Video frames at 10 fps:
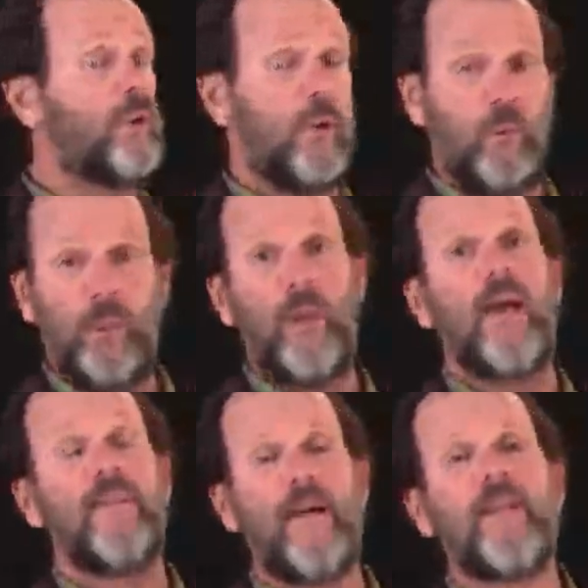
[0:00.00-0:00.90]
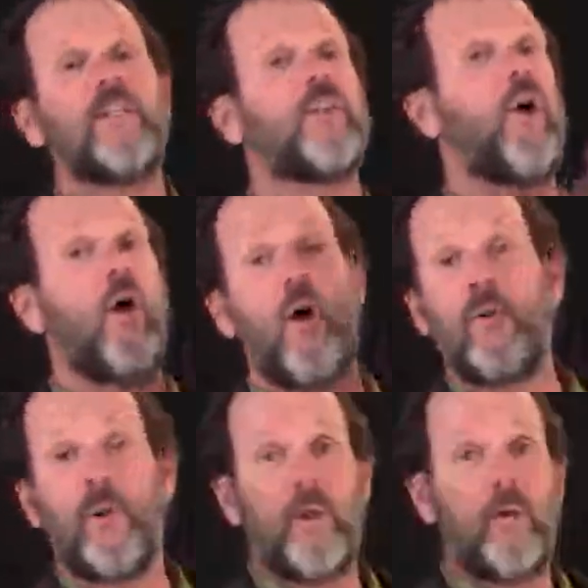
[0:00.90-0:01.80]
we have evidence that all
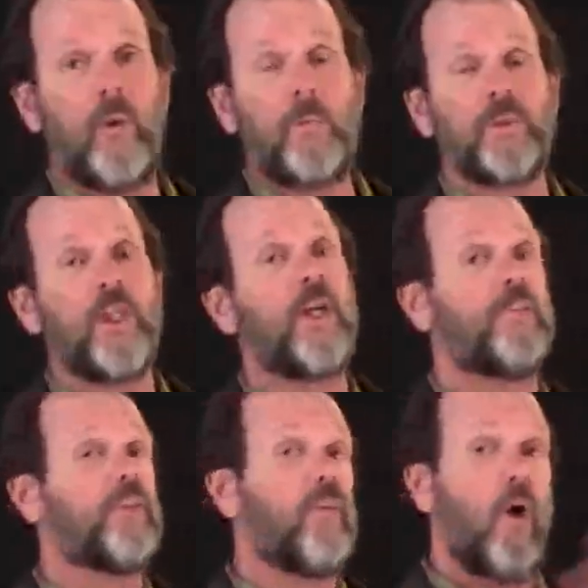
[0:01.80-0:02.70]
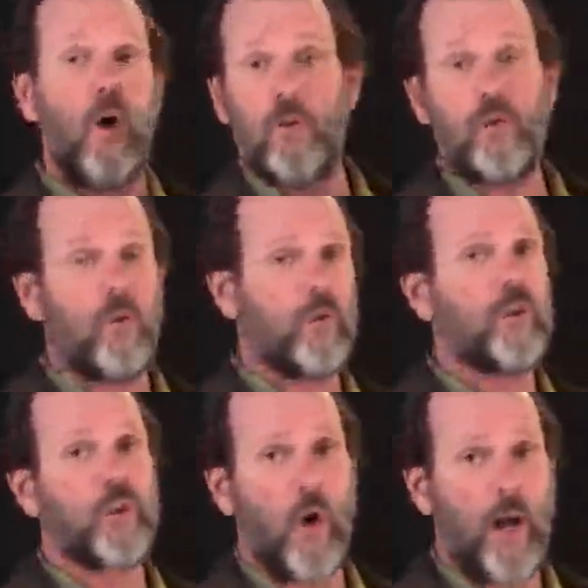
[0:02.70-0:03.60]
the representatives of all the northern
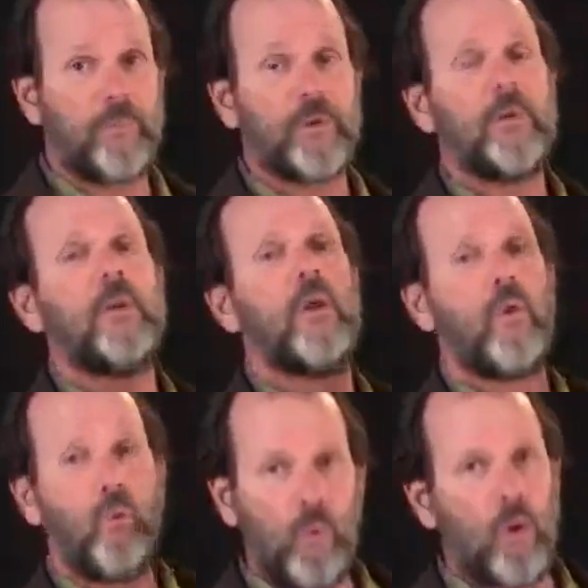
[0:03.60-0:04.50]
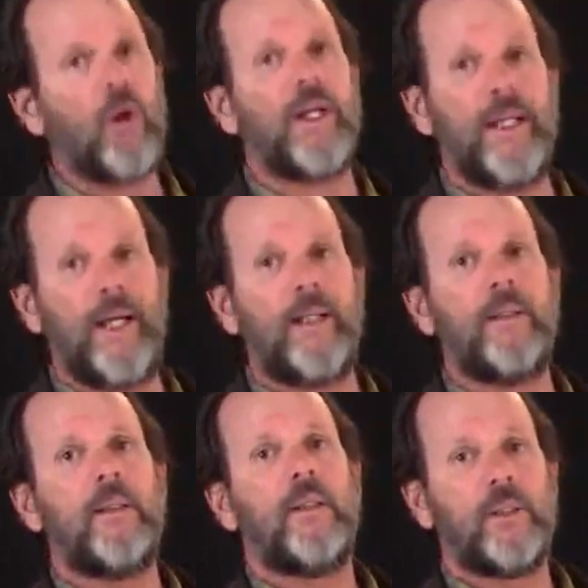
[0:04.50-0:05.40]
tribes were in
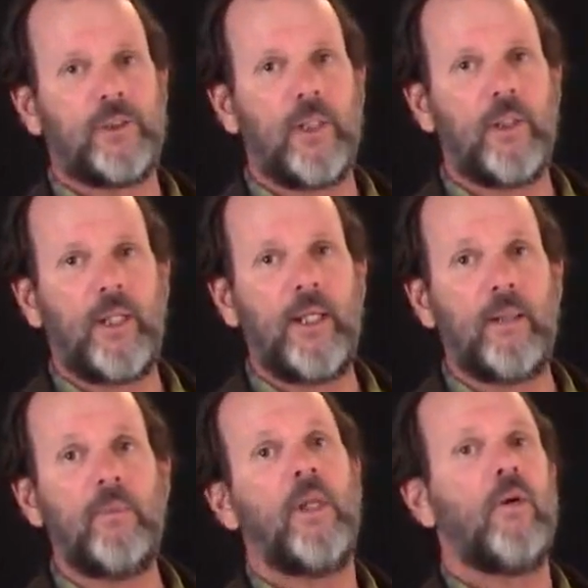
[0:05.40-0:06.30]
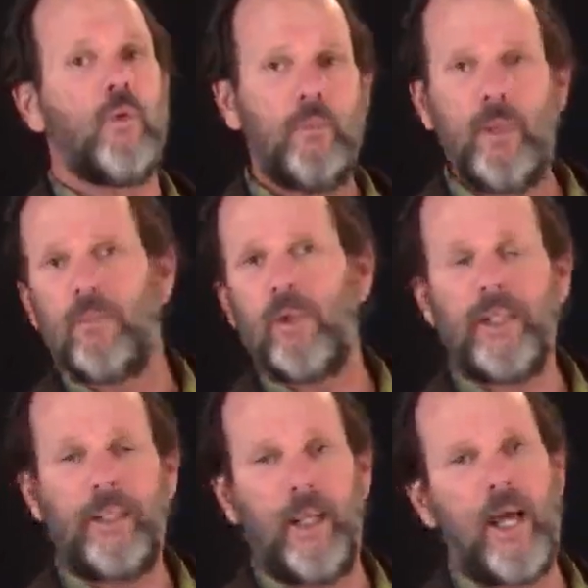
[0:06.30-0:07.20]
the southern kingdom. Remember,
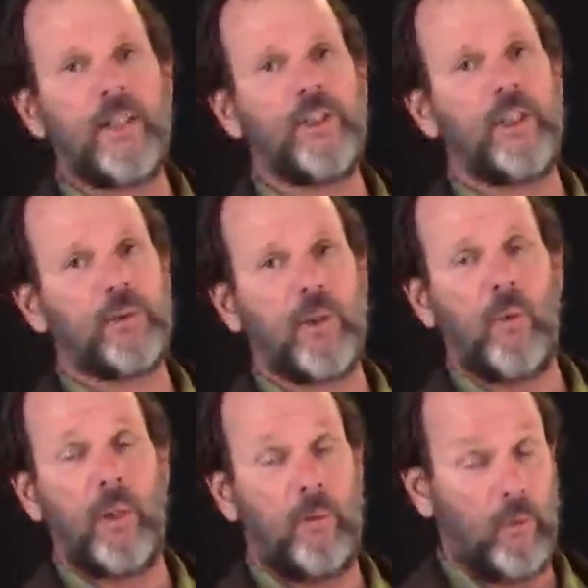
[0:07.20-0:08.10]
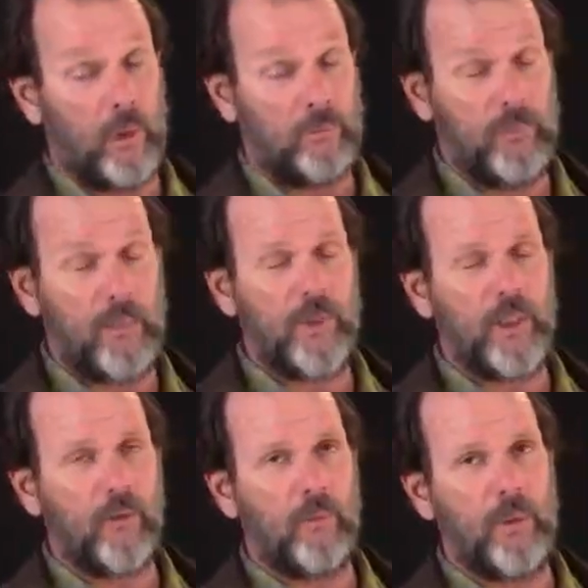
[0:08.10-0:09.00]
Elijah is going, well, maybe you
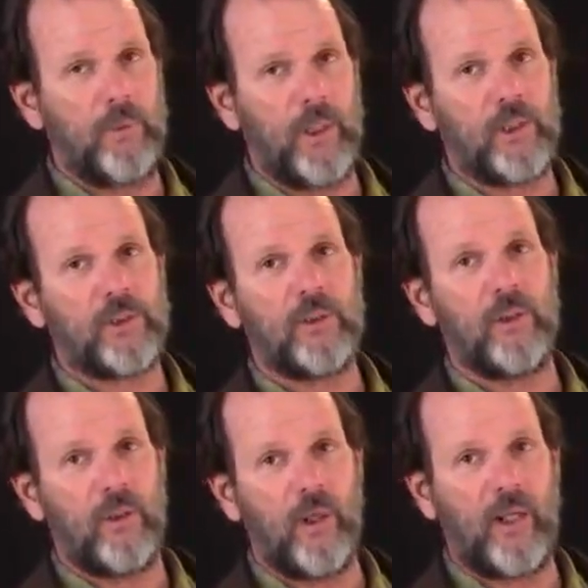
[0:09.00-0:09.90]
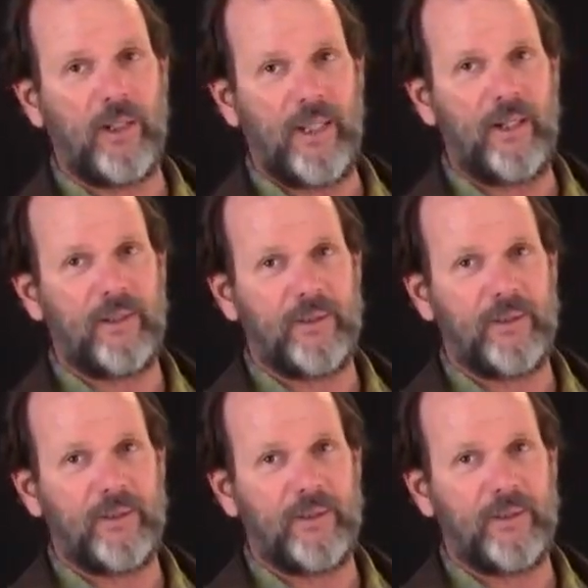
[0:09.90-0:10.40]
didn't remember this. You're going to get it